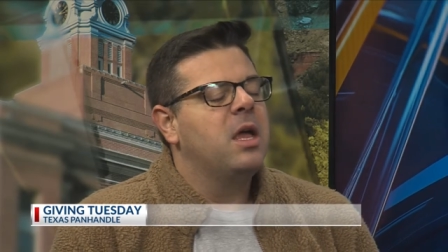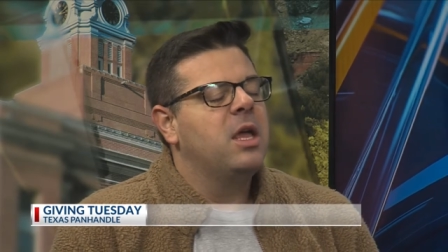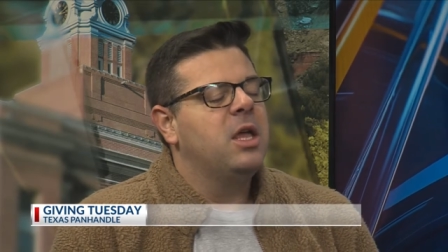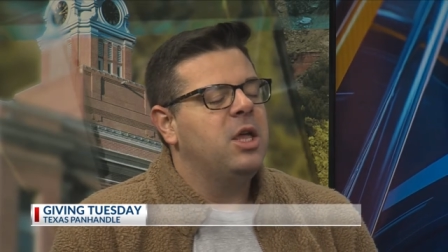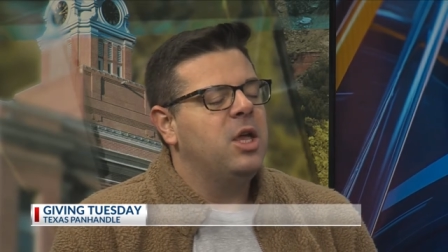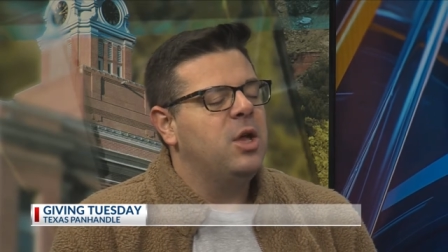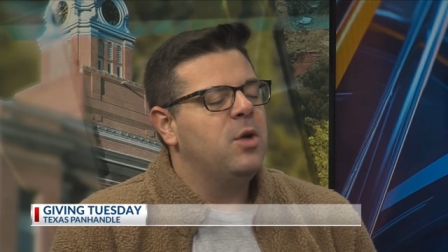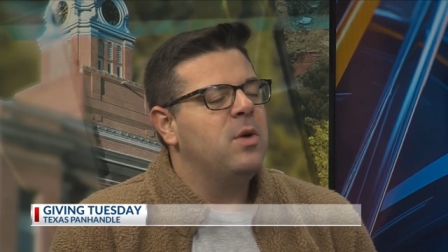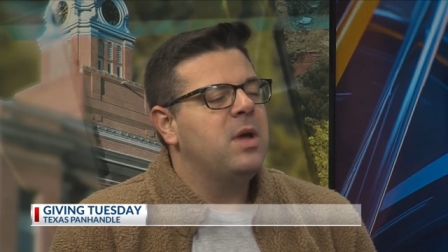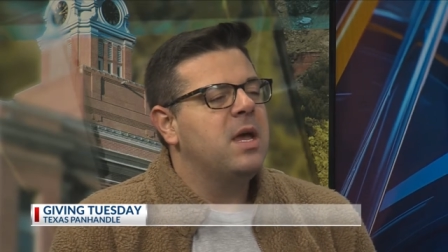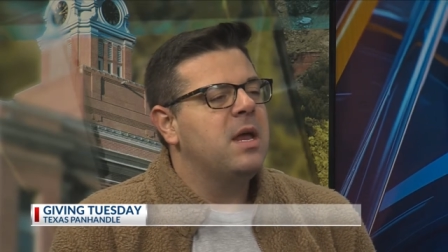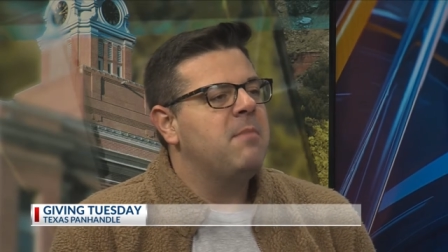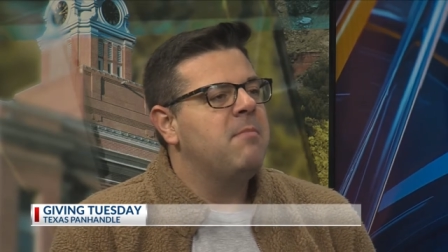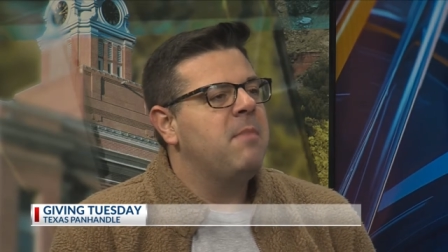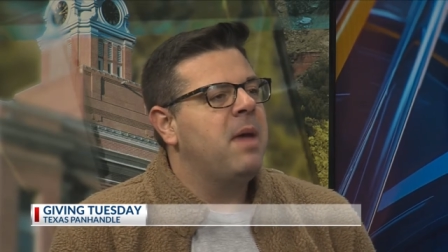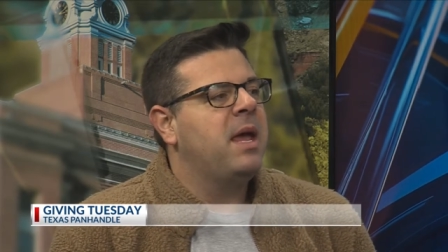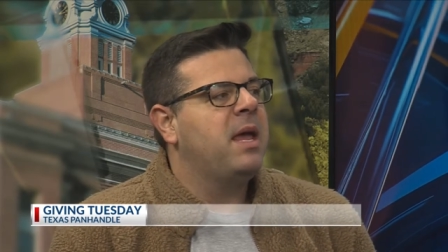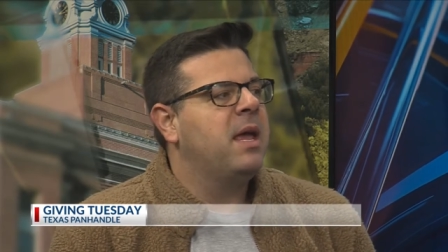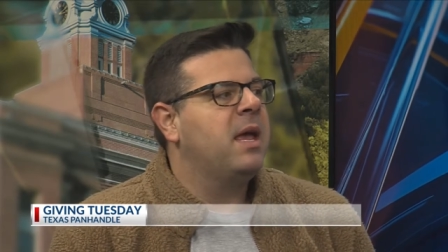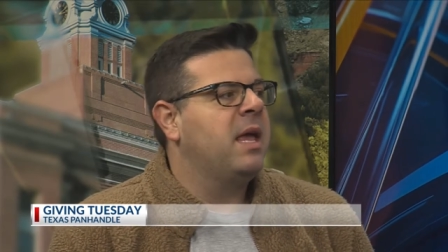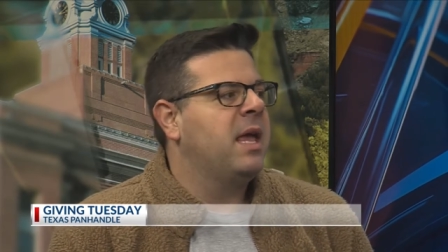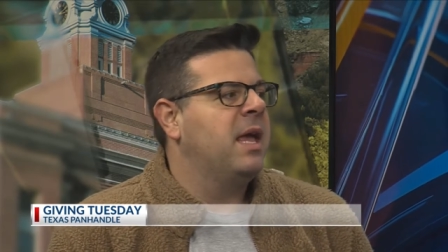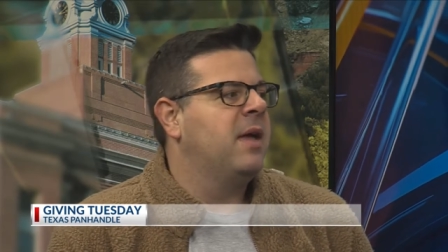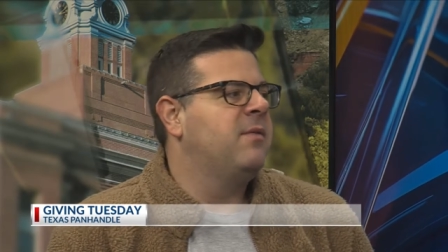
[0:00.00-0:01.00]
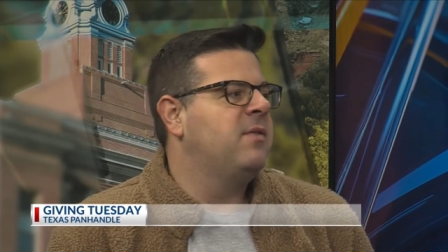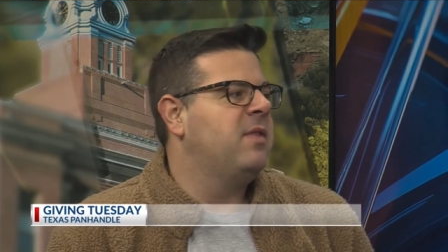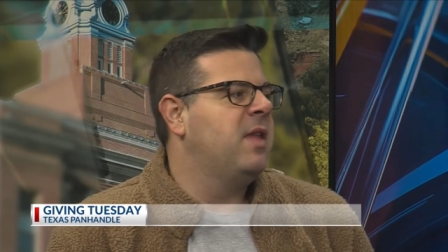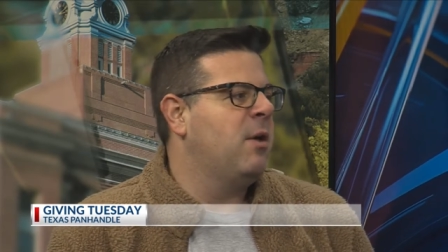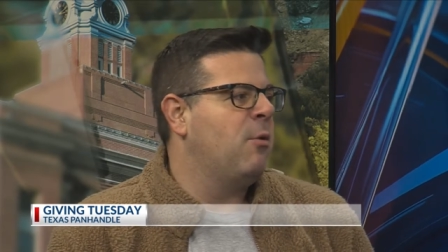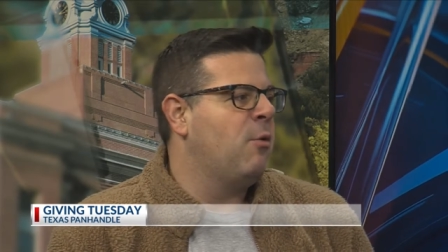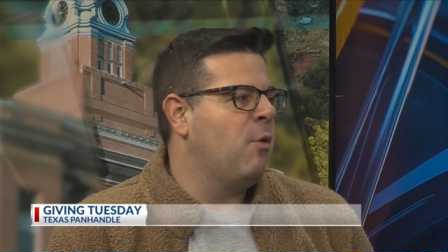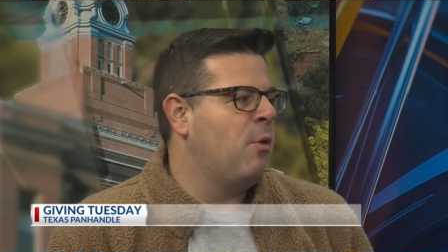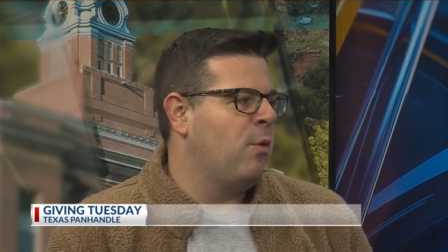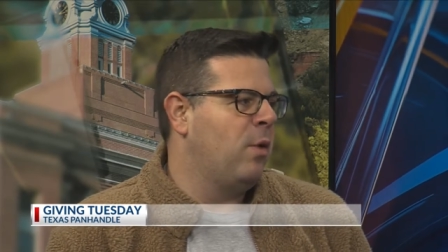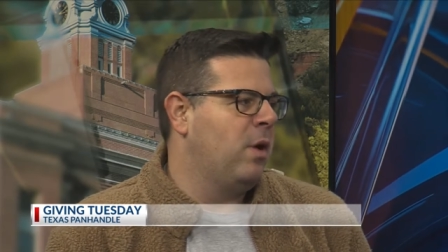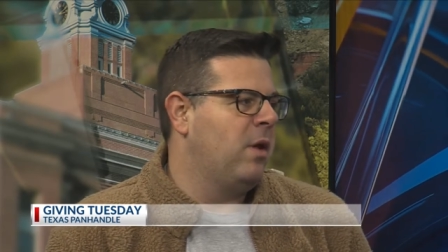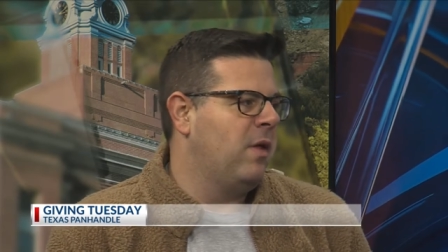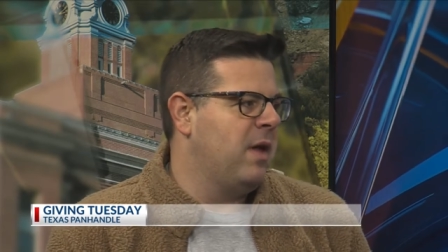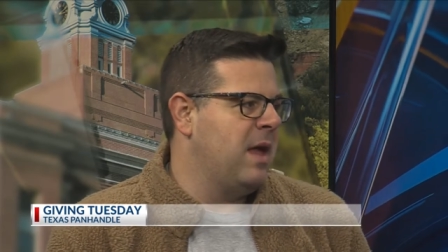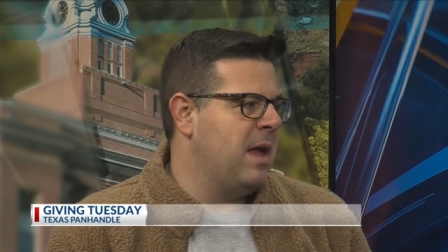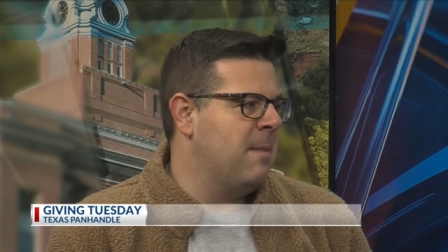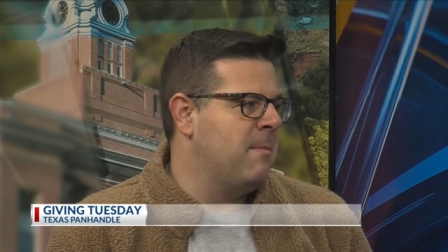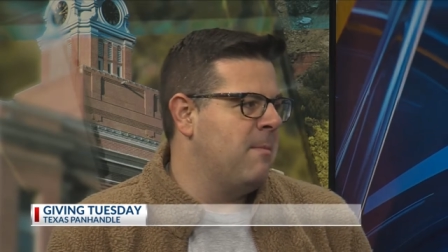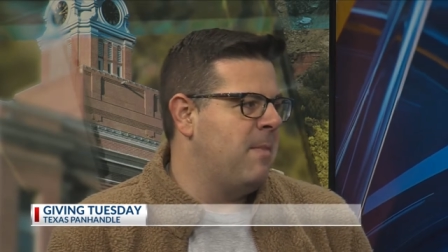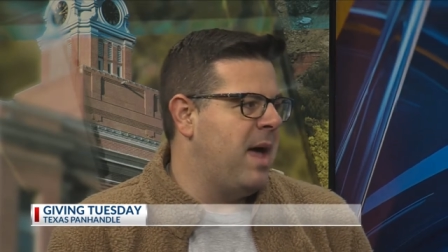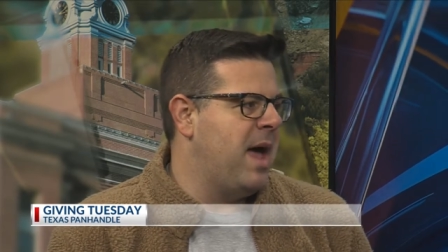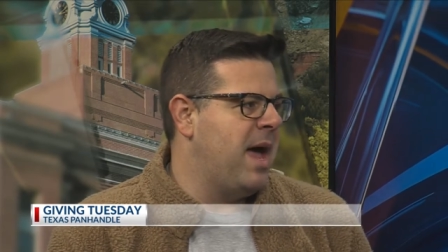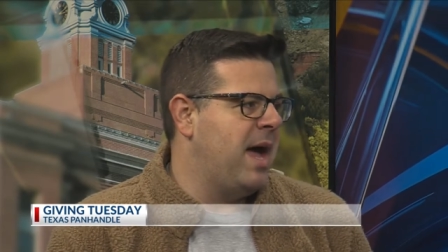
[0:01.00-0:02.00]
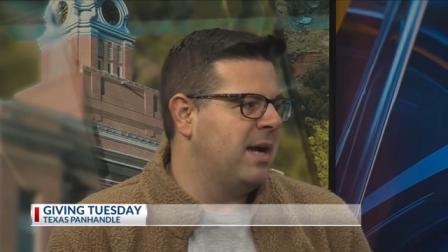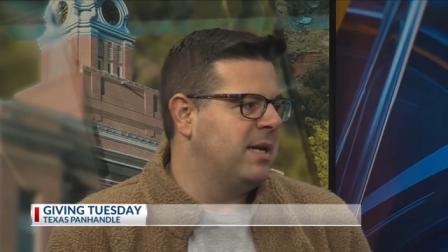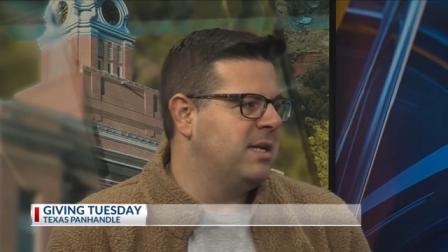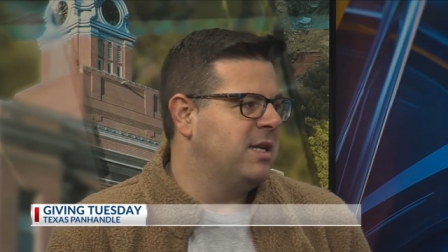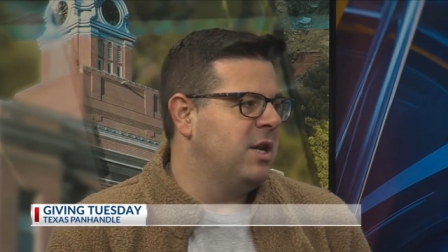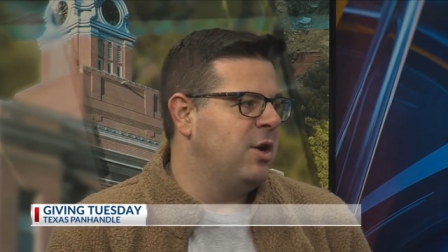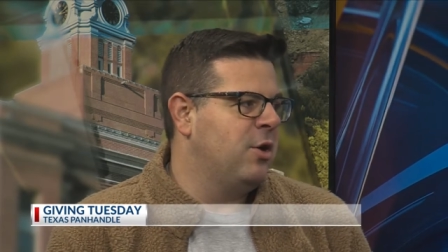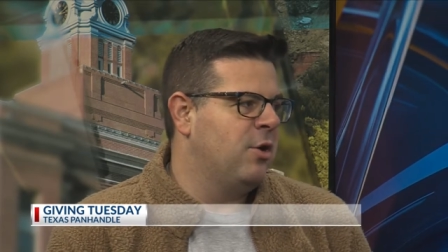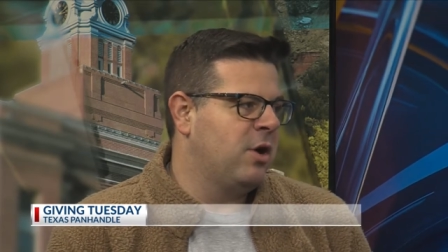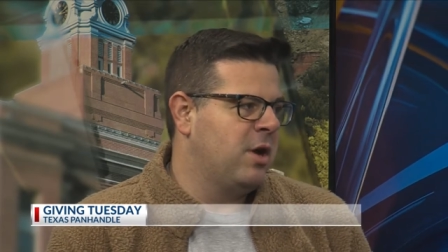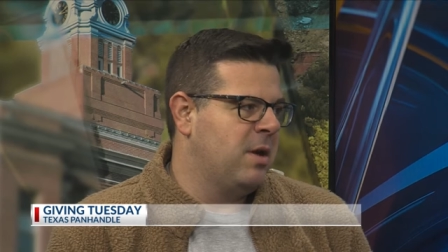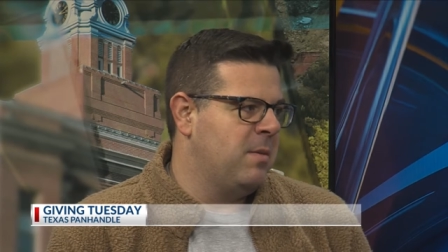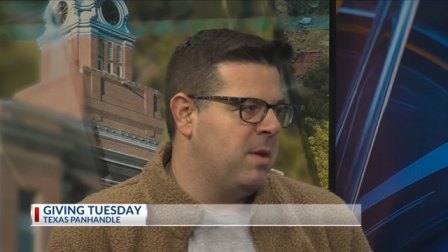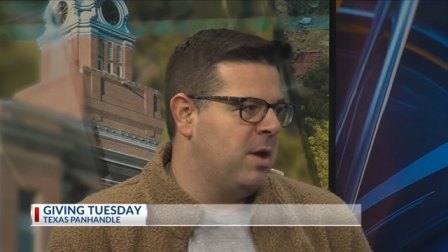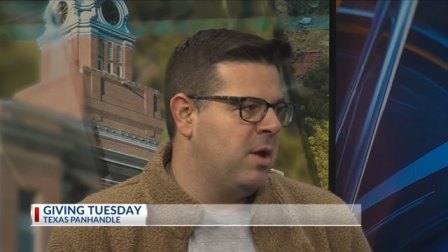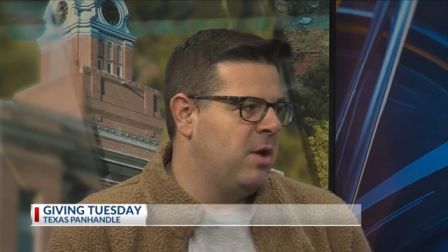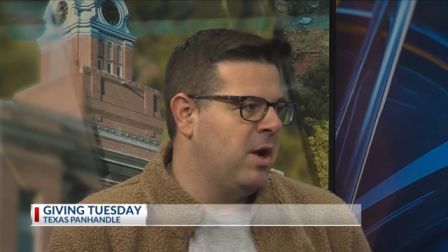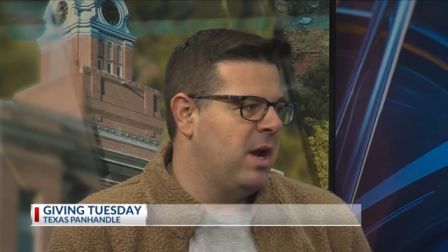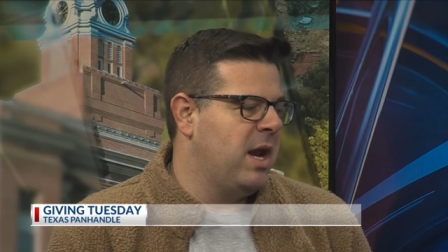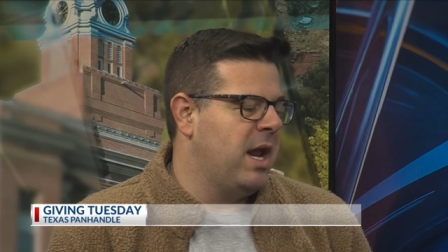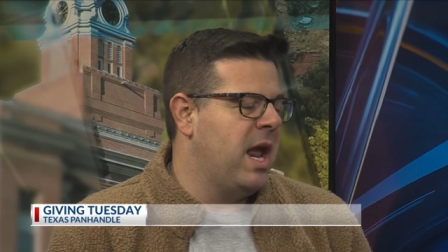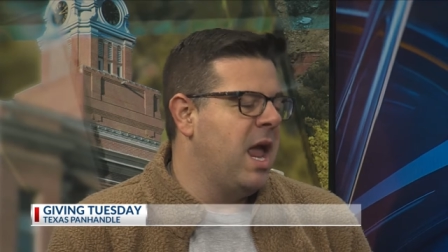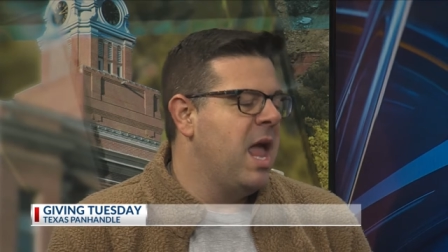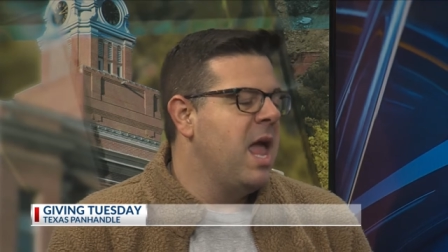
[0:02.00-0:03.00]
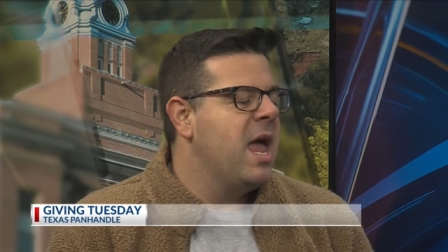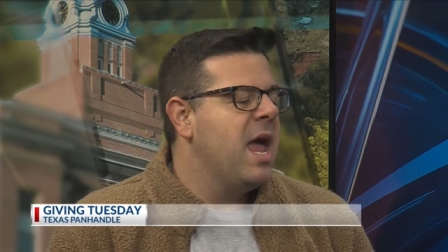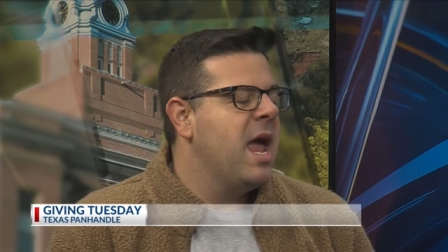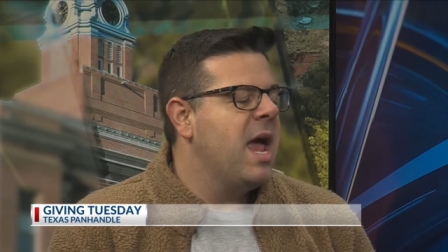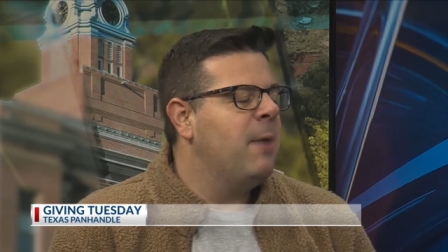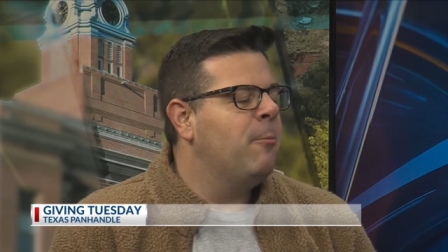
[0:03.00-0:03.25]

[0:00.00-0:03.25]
you can make a gift that will really impact your community.